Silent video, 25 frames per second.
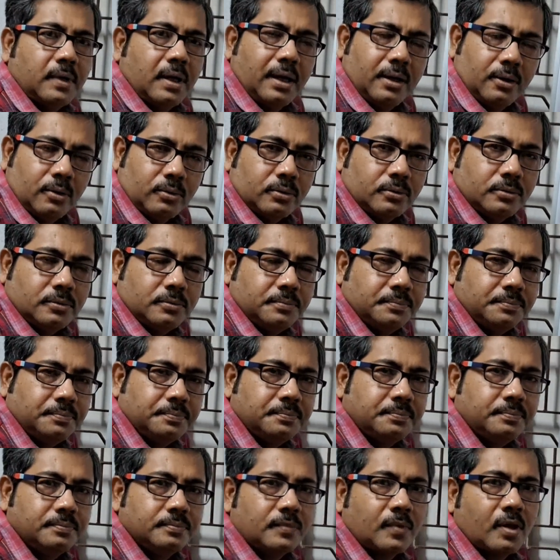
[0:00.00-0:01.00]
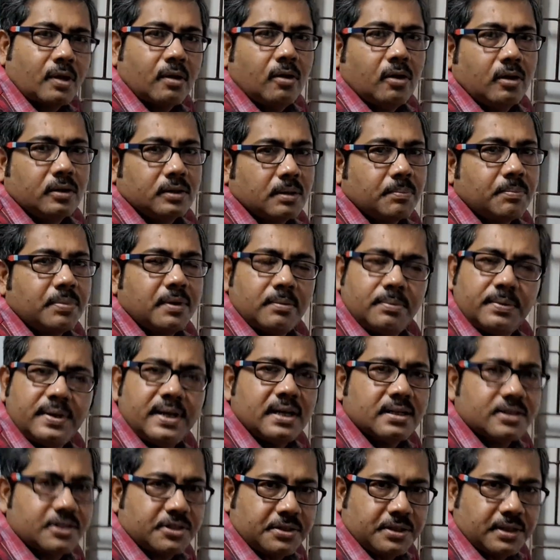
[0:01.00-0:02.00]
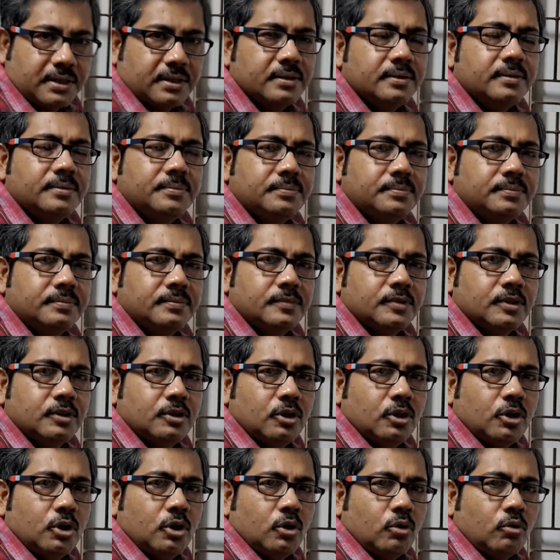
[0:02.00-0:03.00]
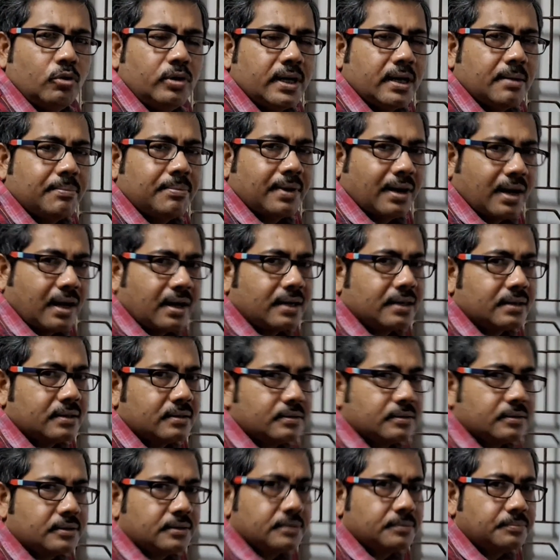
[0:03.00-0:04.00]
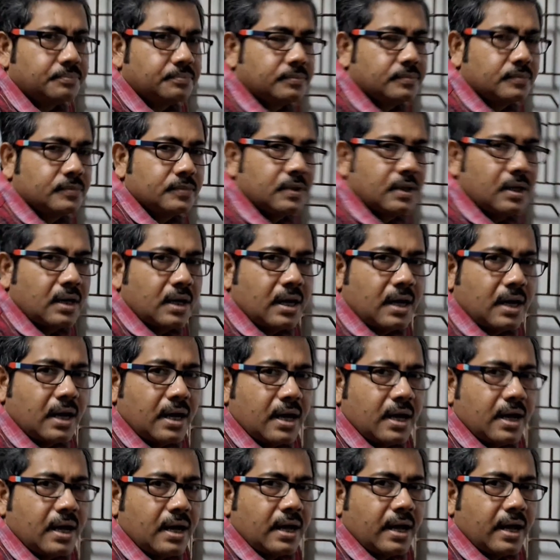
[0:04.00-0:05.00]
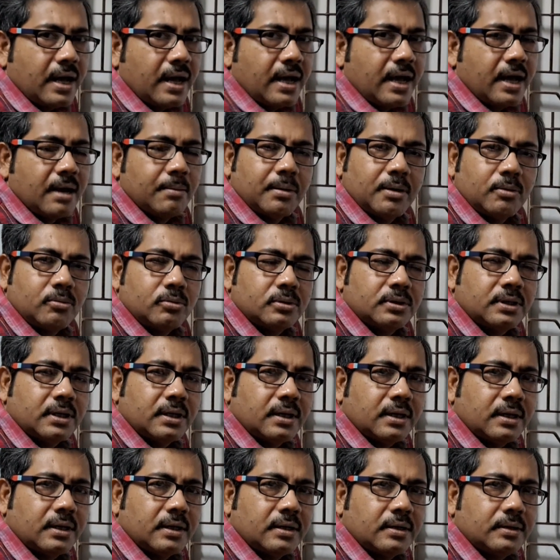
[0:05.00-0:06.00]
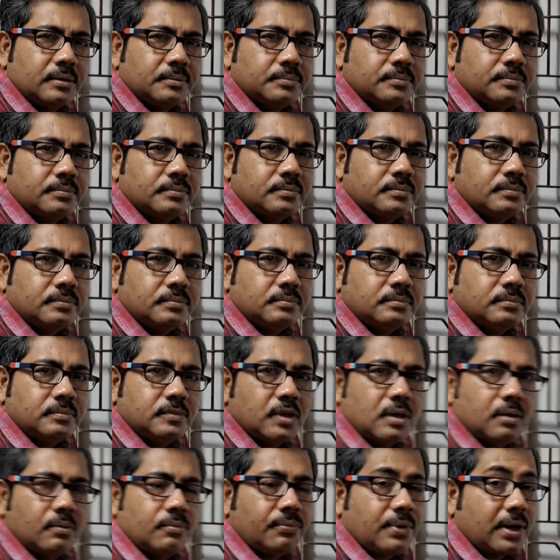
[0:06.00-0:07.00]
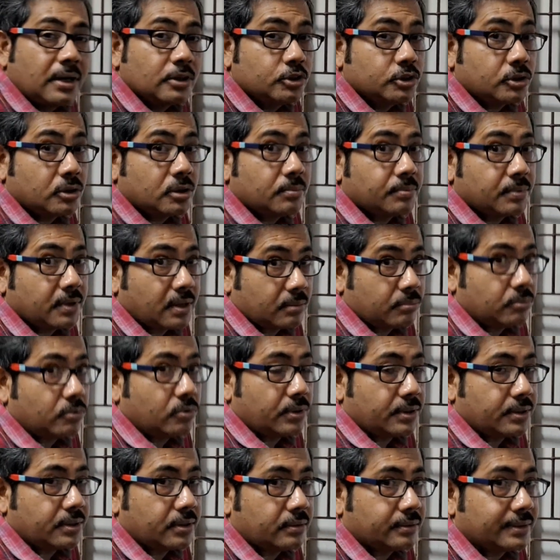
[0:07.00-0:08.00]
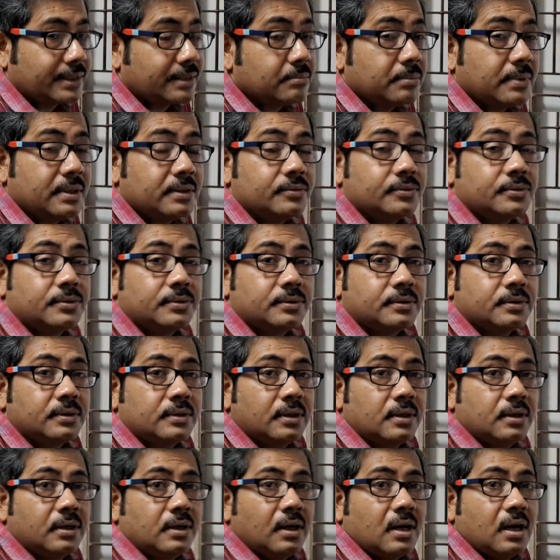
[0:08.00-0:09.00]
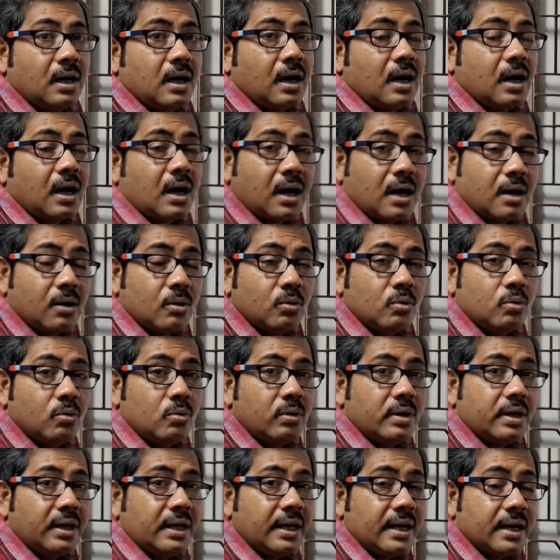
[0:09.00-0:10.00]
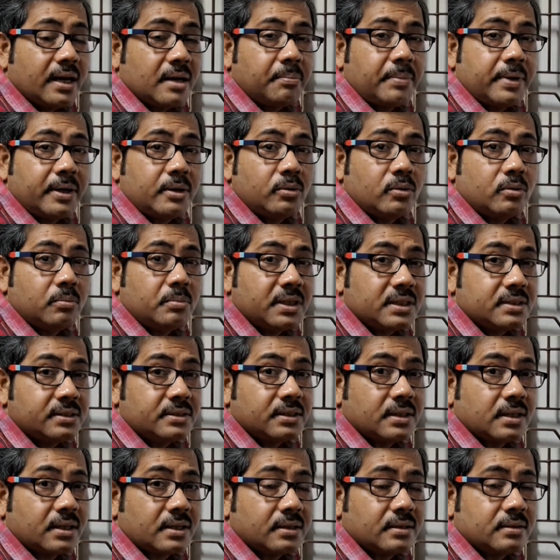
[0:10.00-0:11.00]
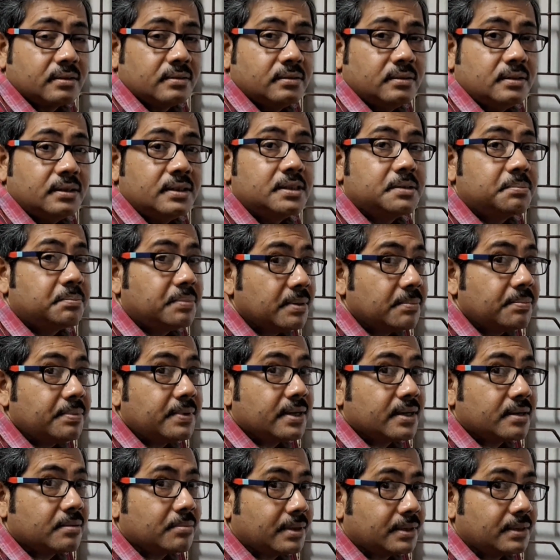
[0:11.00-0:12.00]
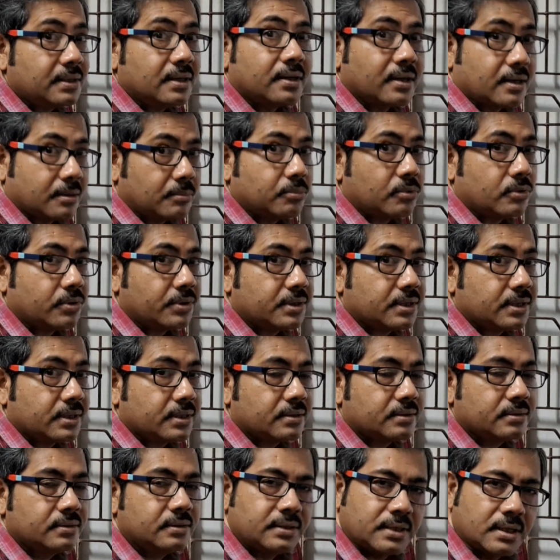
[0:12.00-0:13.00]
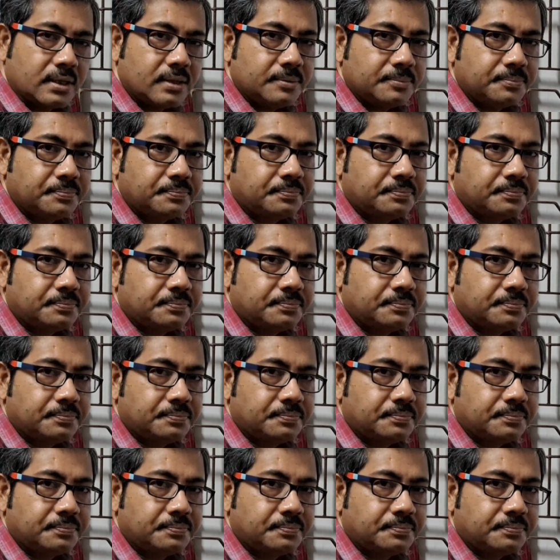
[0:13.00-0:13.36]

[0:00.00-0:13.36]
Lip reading: Hello, on the previous day we have learned about the function of carburetor. That means how air petrol mixture is prepared by the carburetor. Yeah?